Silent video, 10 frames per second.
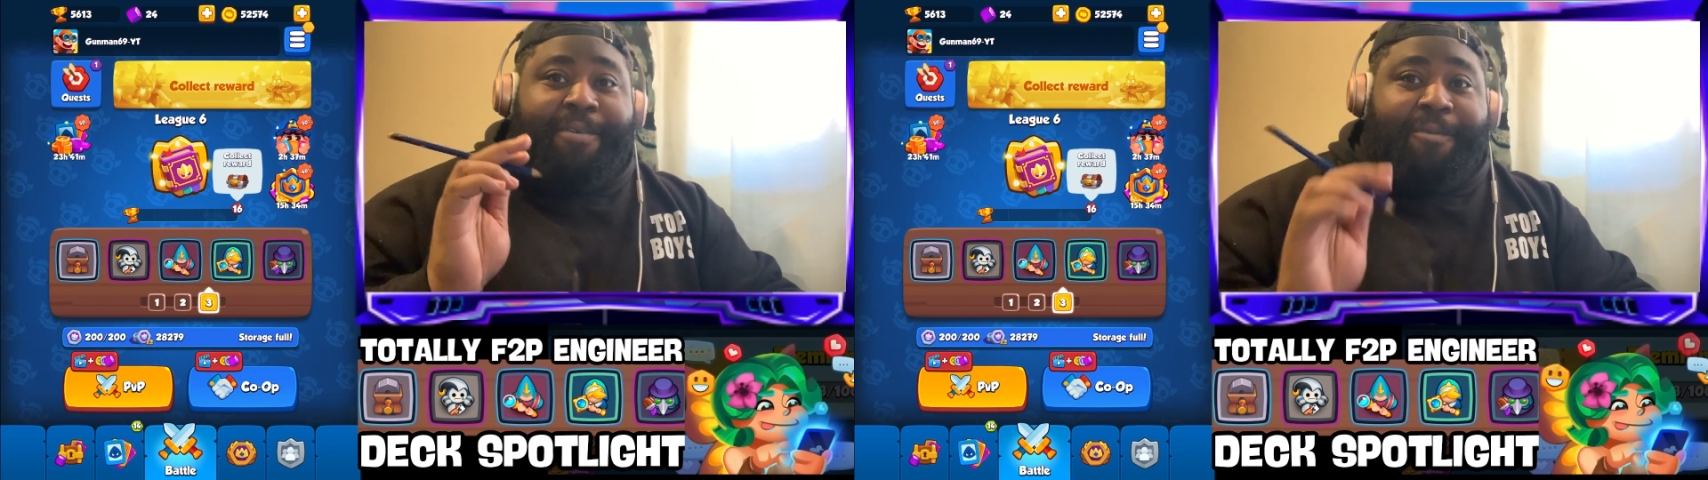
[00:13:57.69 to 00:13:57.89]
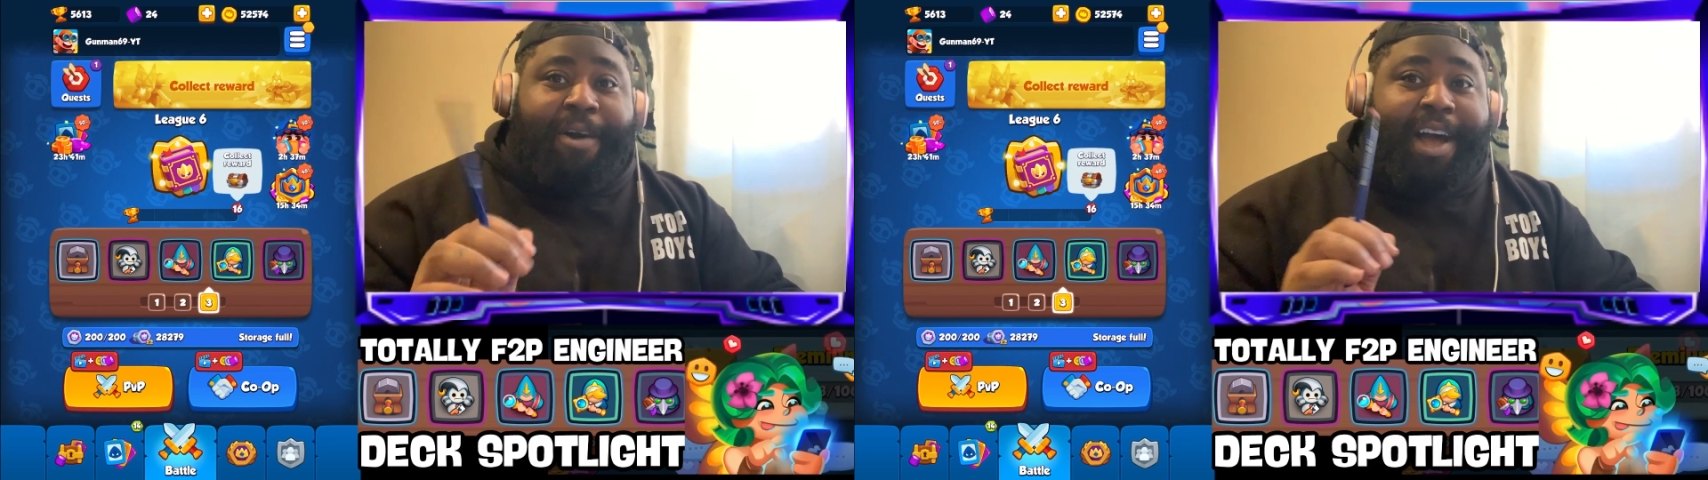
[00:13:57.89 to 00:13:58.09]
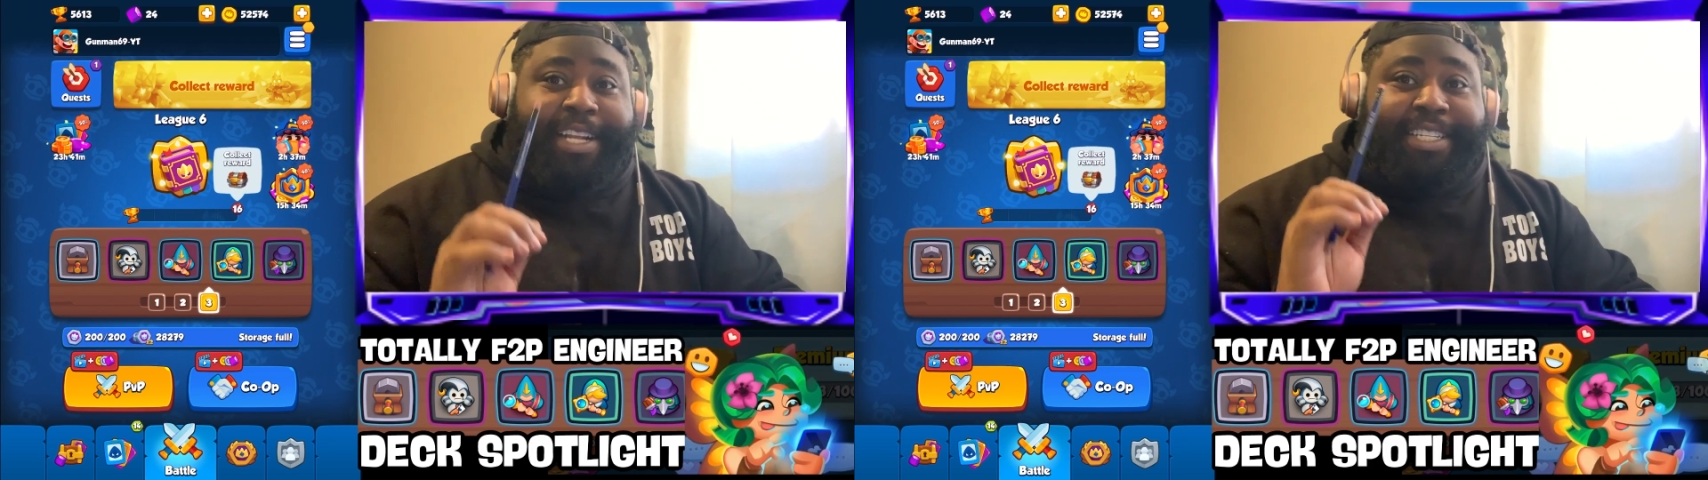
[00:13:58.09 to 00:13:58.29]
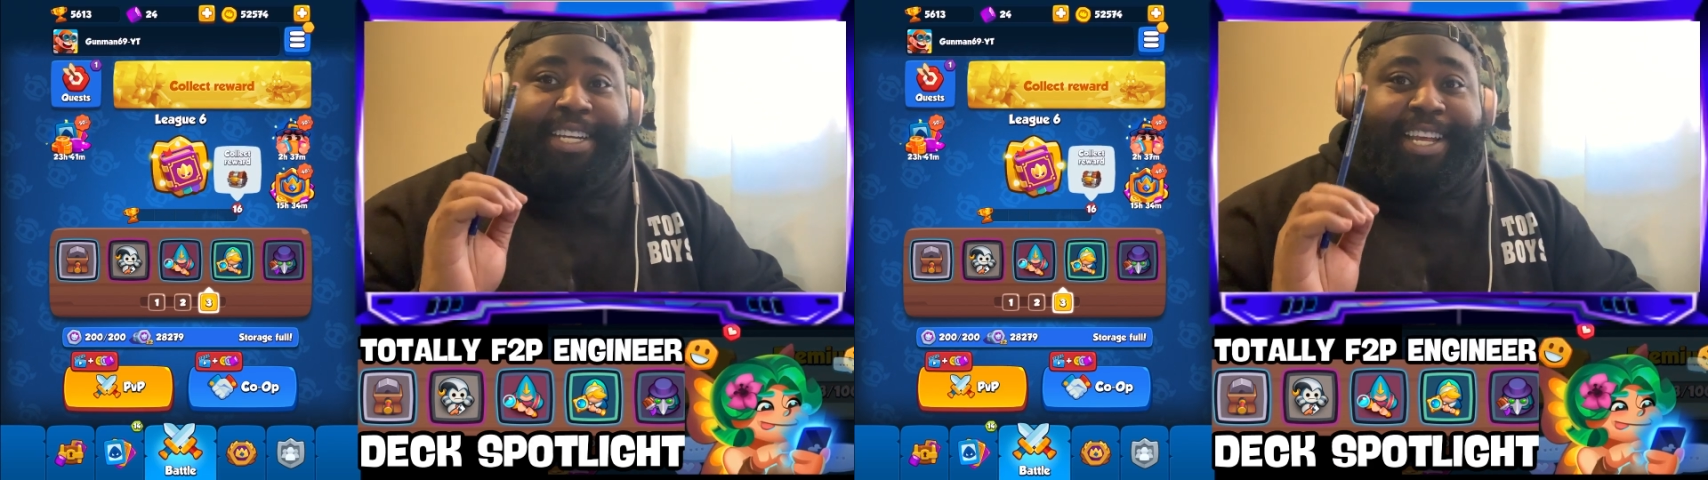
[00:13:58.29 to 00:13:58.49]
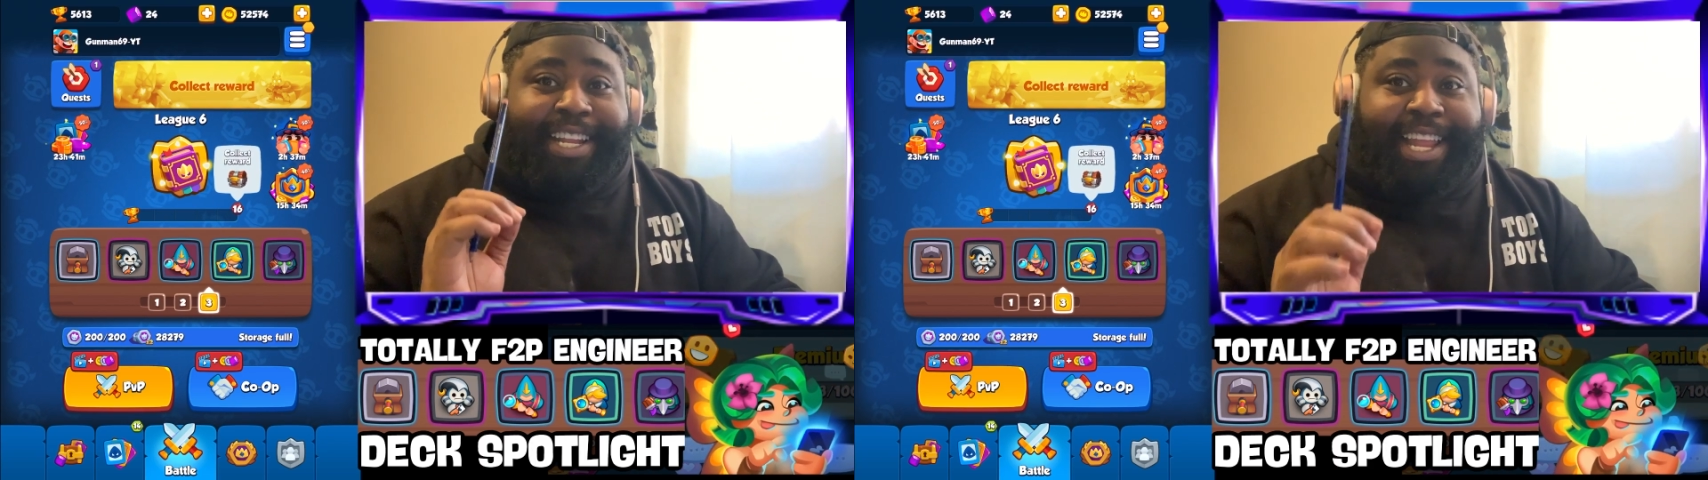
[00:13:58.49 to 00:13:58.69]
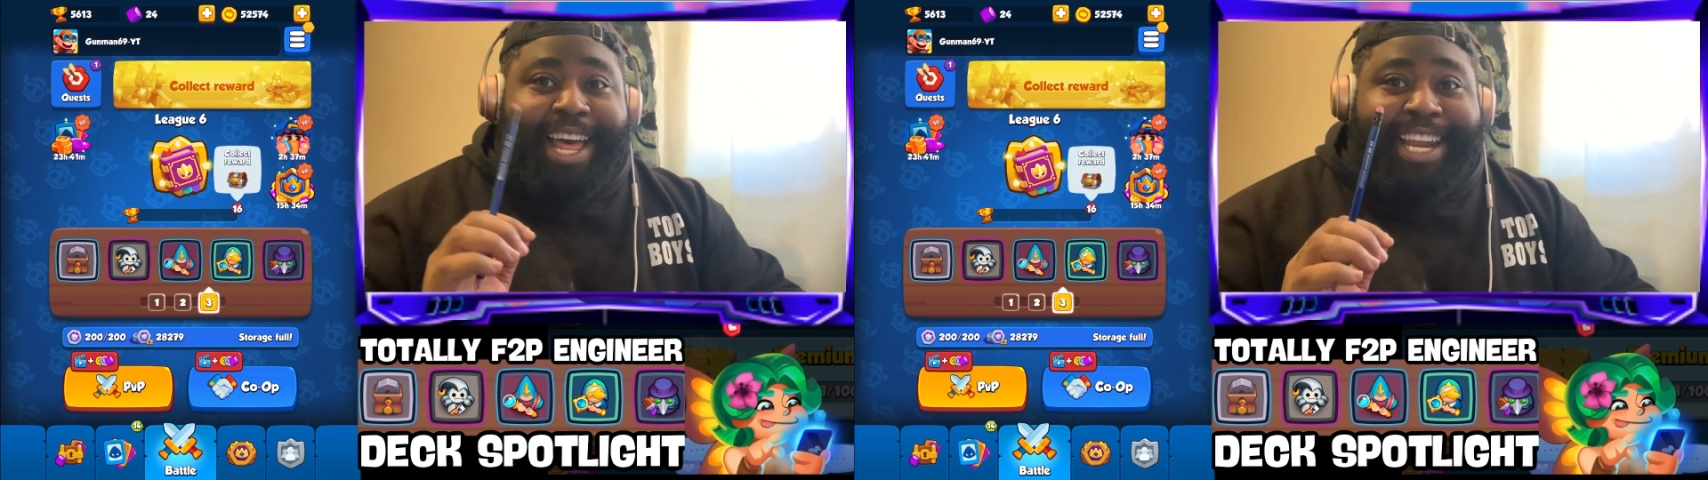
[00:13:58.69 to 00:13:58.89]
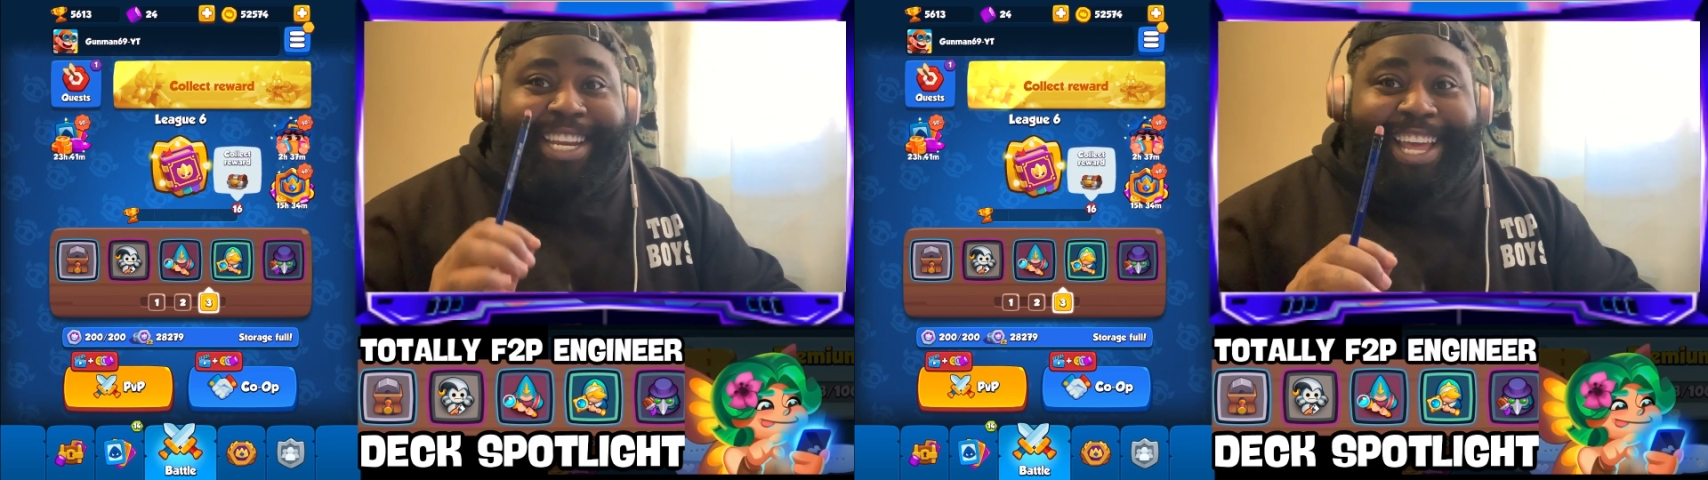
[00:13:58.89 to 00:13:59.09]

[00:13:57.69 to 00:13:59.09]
watch a lot